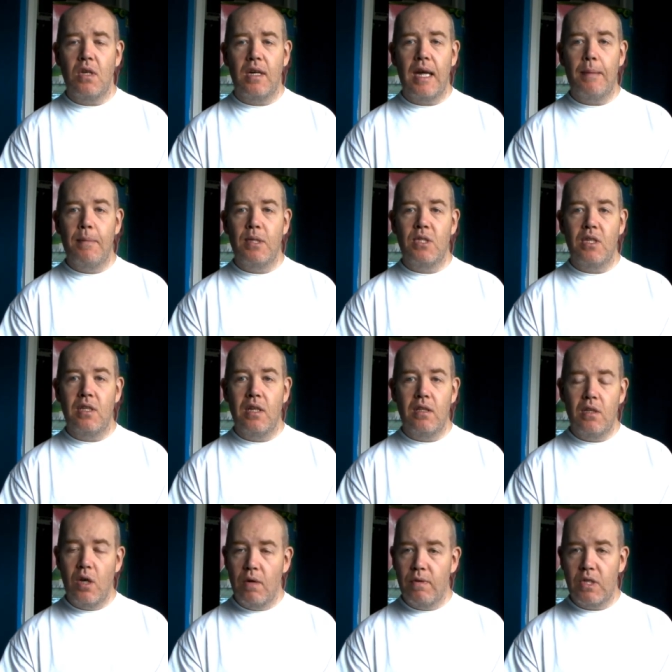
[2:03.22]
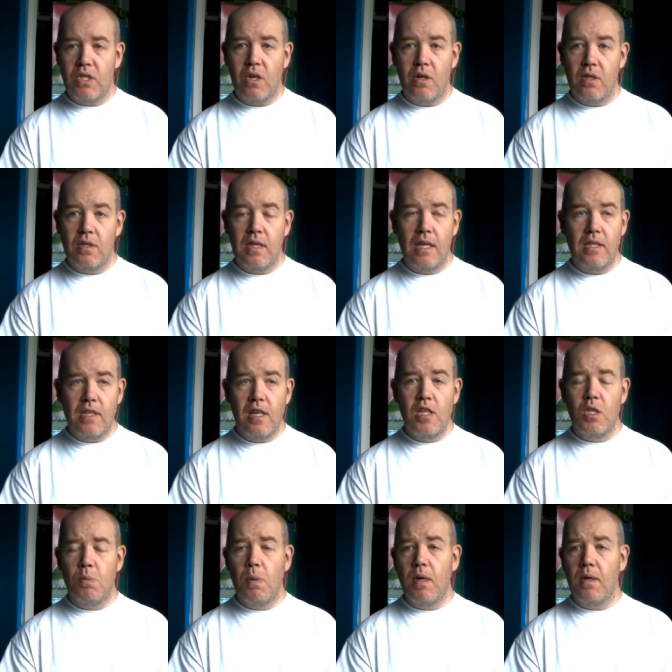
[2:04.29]
on Amazon and other sites, they seem
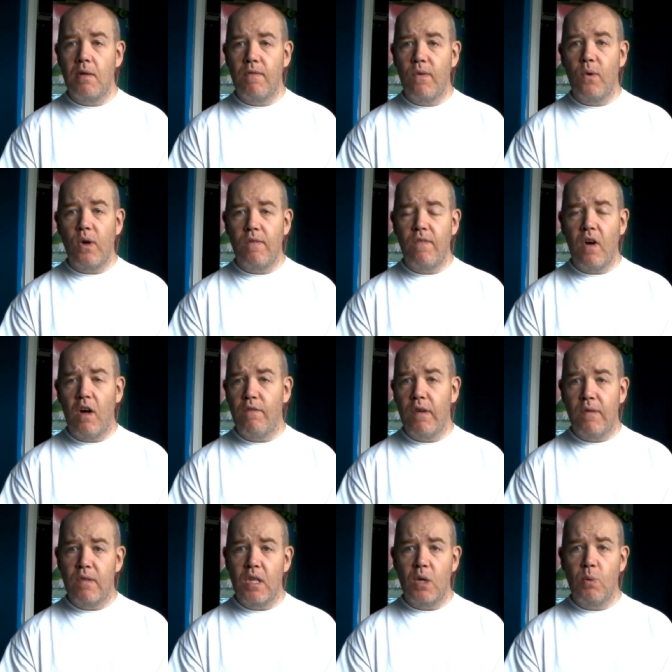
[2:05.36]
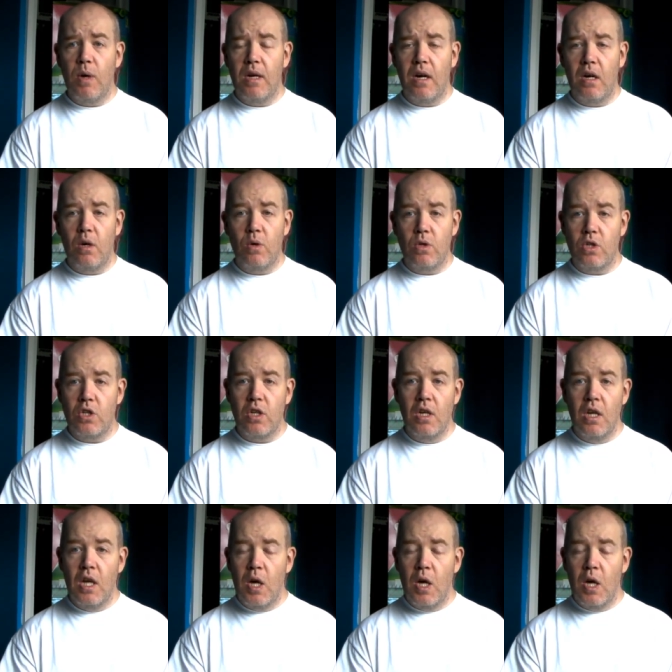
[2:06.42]
to be 45, 50 quid at launch.